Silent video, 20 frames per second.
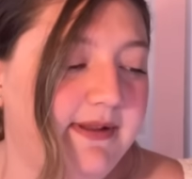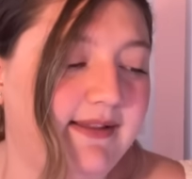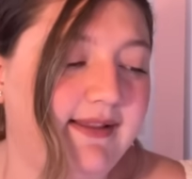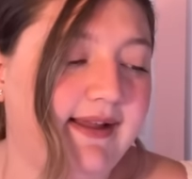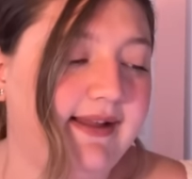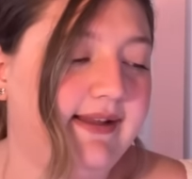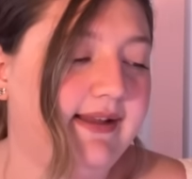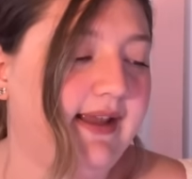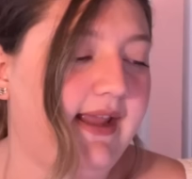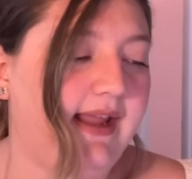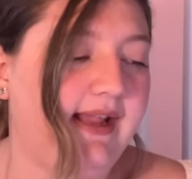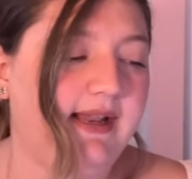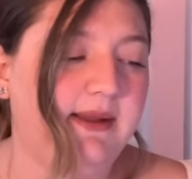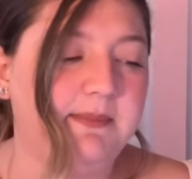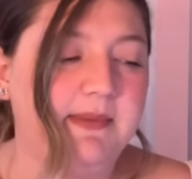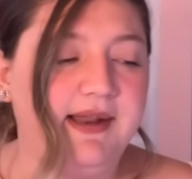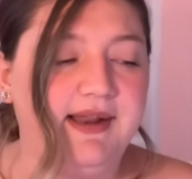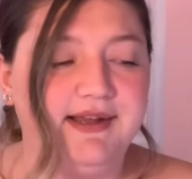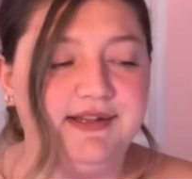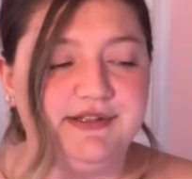like 80
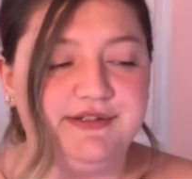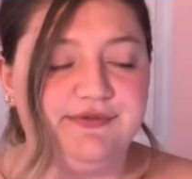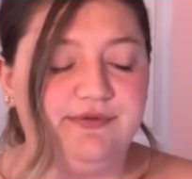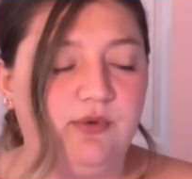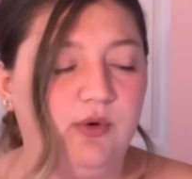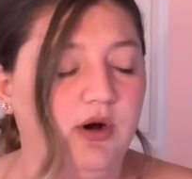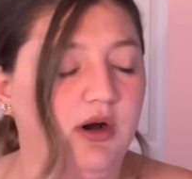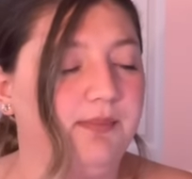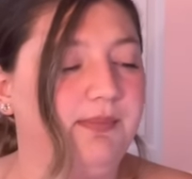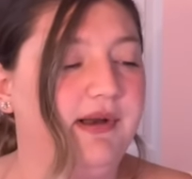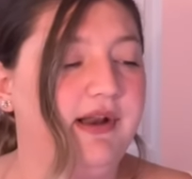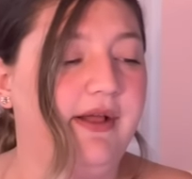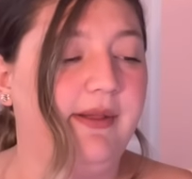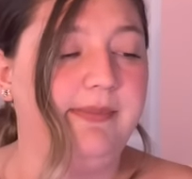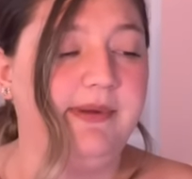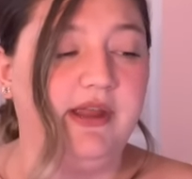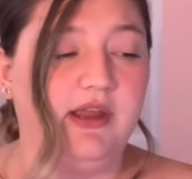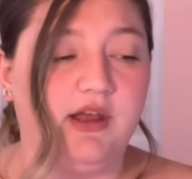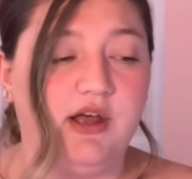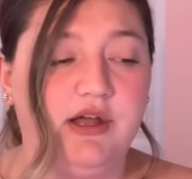minutes for
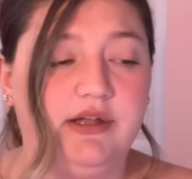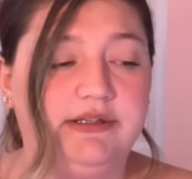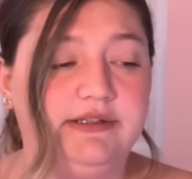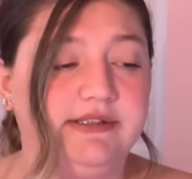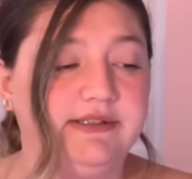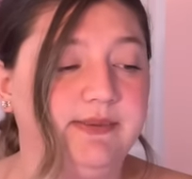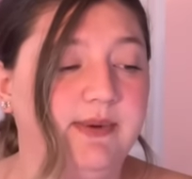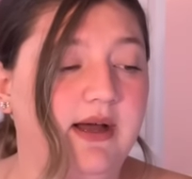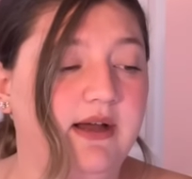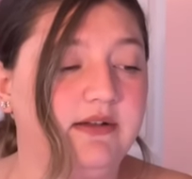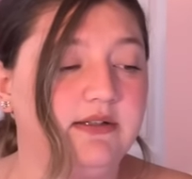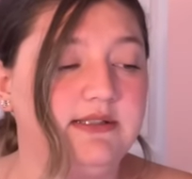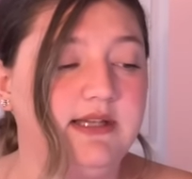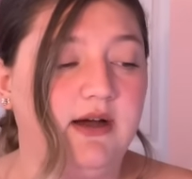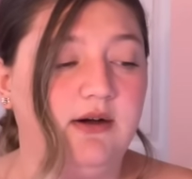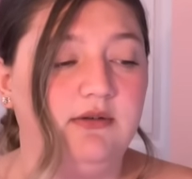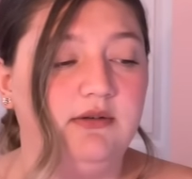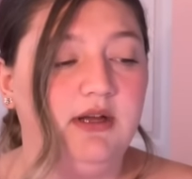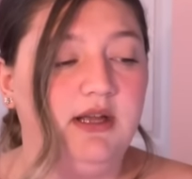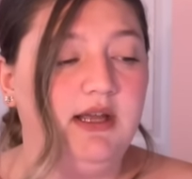Penelope and Colin as well.
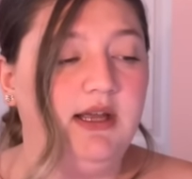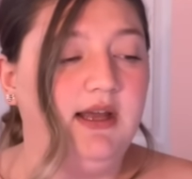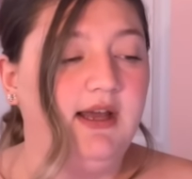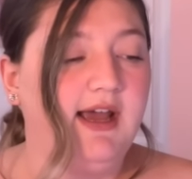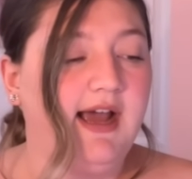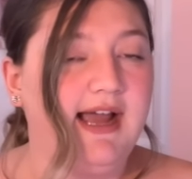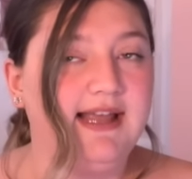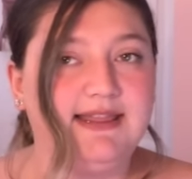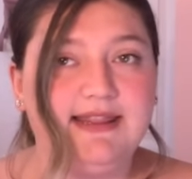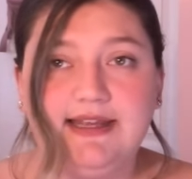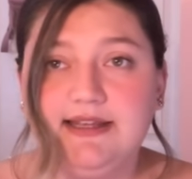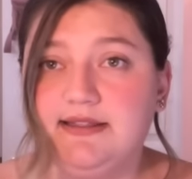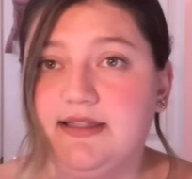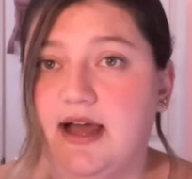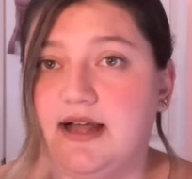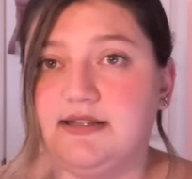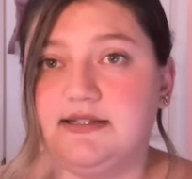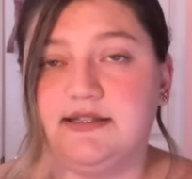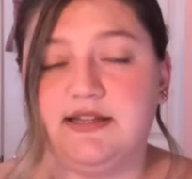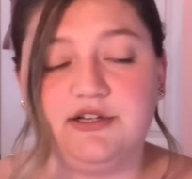So I think
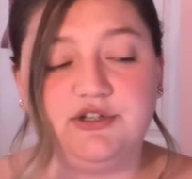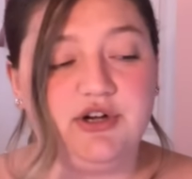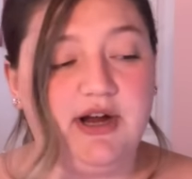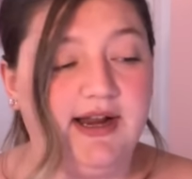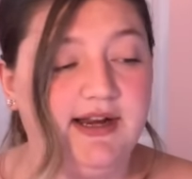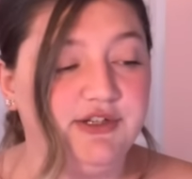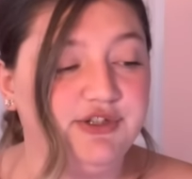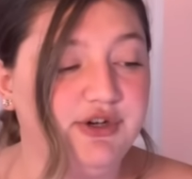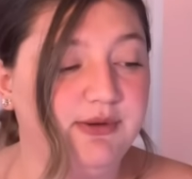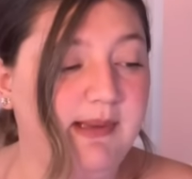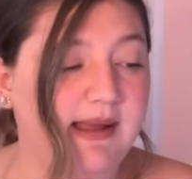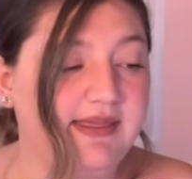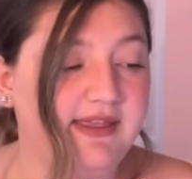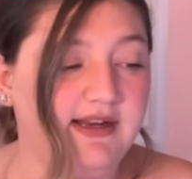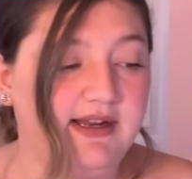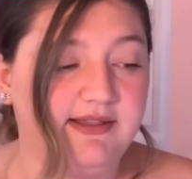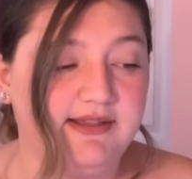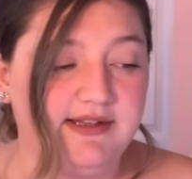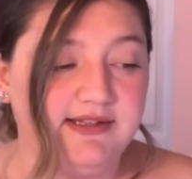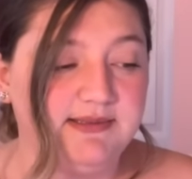that's their tried and true
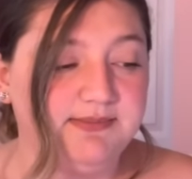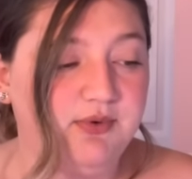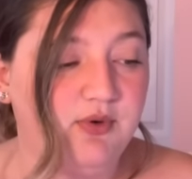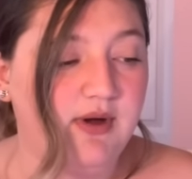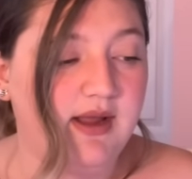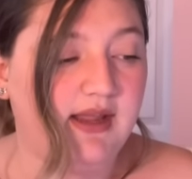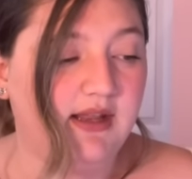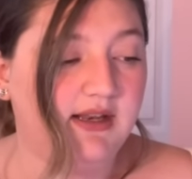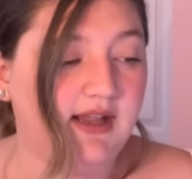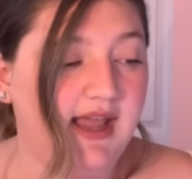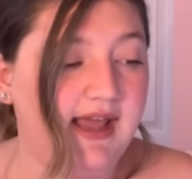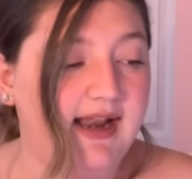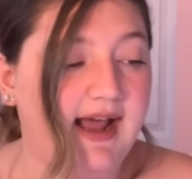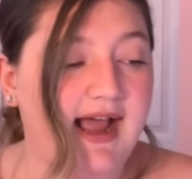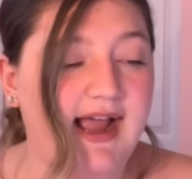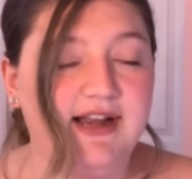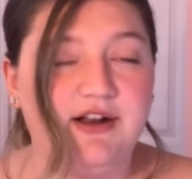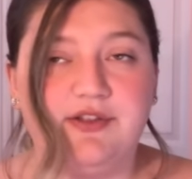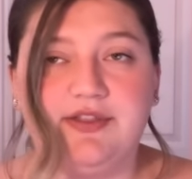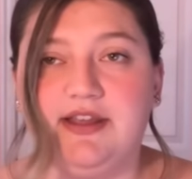method at this point, and
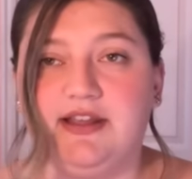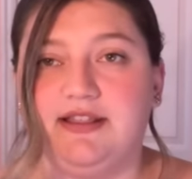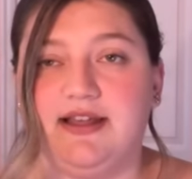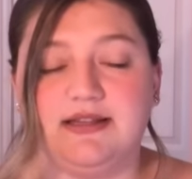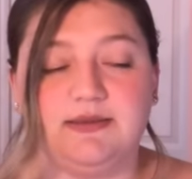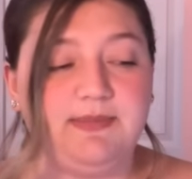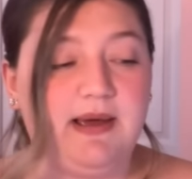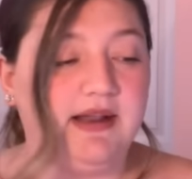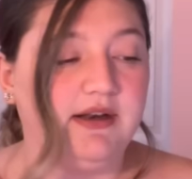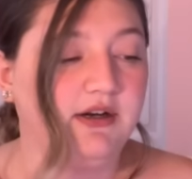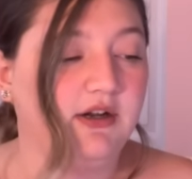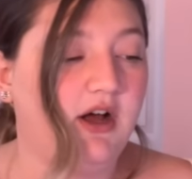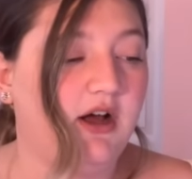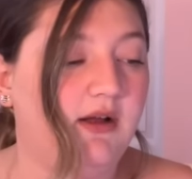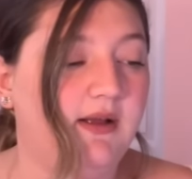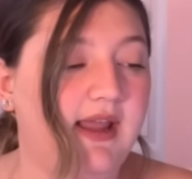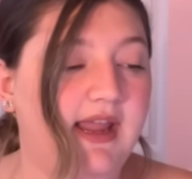I don't think that's bad at all.